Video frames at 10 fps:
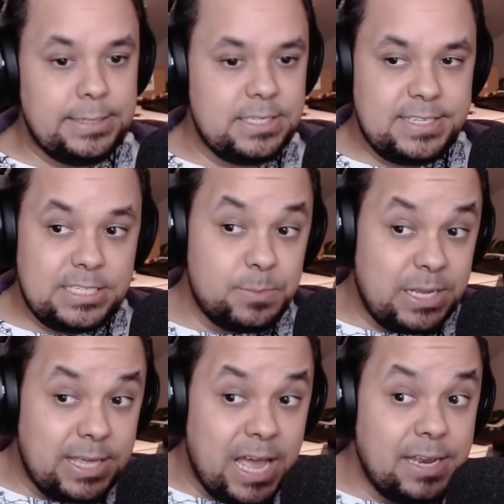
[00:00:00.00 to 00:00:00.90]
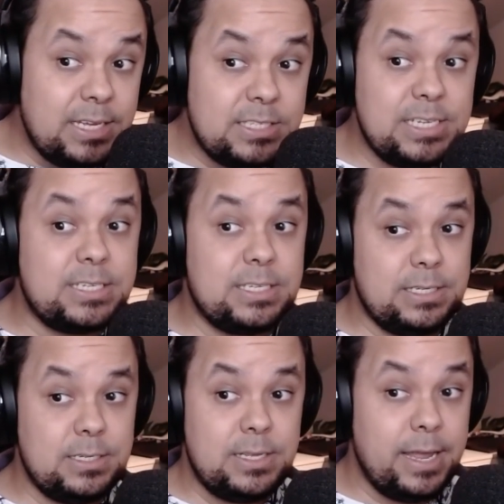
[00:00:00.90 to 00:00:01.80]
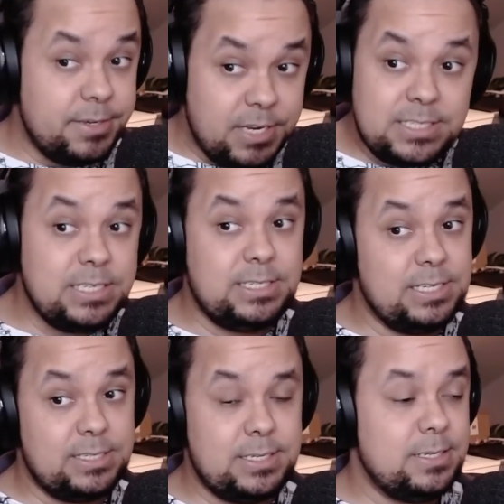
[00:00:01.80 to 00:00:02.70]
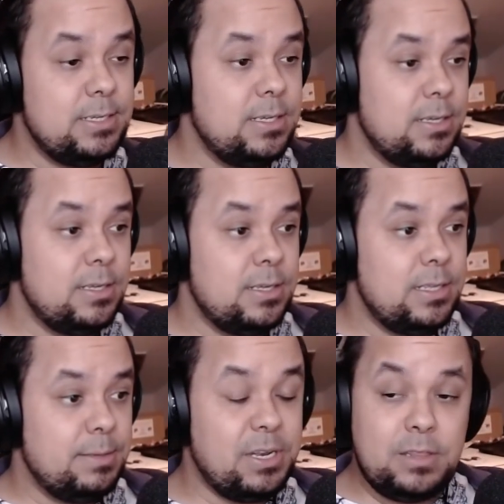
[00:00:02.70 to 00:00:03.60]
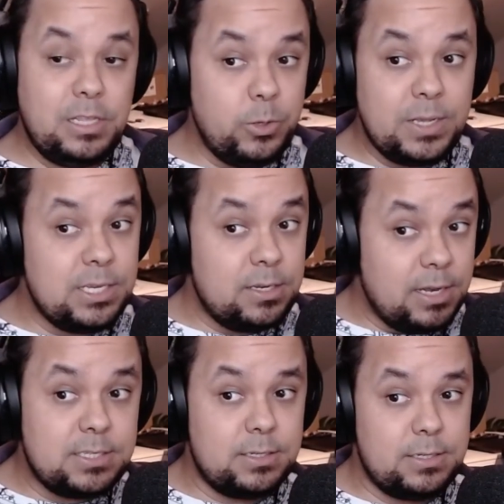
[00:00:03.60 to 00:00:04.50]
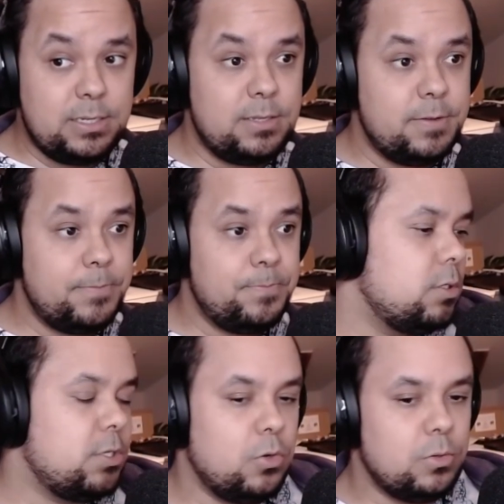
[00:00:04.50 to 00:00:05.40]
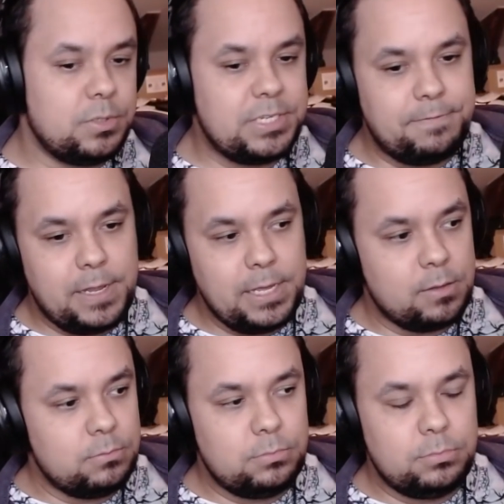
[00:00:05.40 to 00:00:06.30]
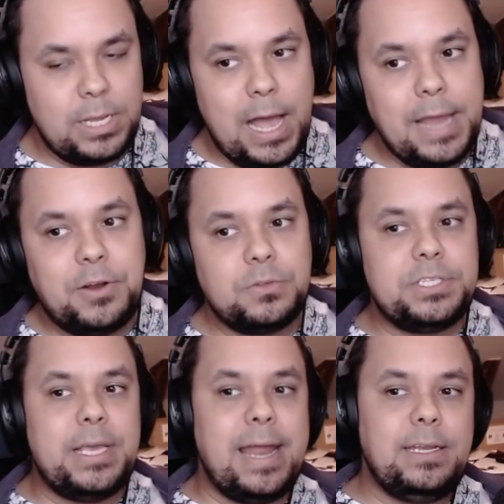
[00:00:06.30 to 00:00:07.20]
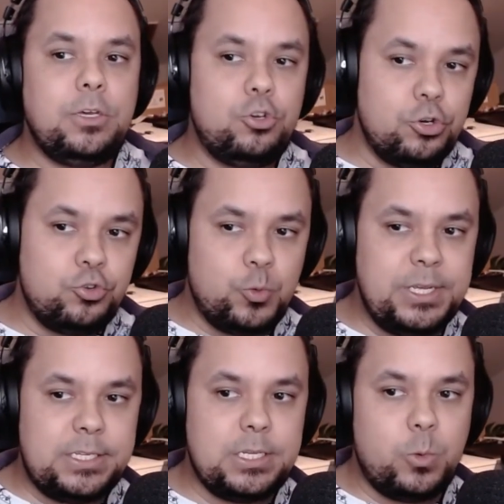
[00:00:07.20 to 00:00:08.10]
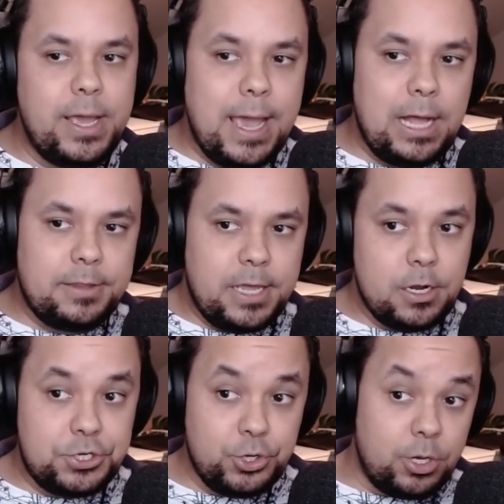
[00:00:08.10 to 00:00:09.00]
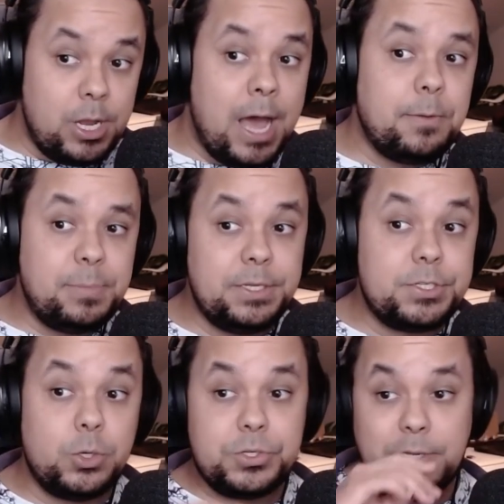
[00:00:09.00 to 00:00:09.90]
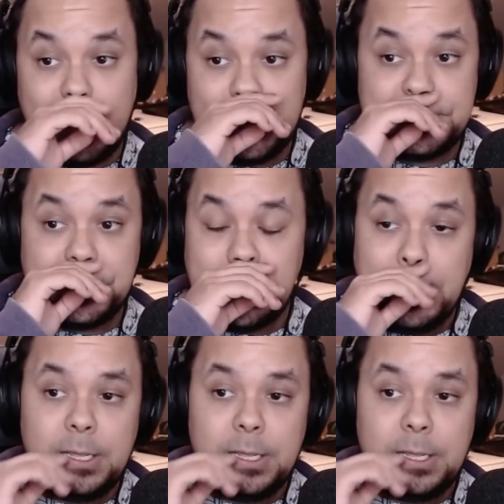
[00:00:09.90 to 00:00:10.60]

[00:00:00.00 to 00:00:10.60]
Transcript: It's a system that can exist and does exist, but in the U S it doesn't. So stuff like, I don't see any good reason why healthcare should not be socialized.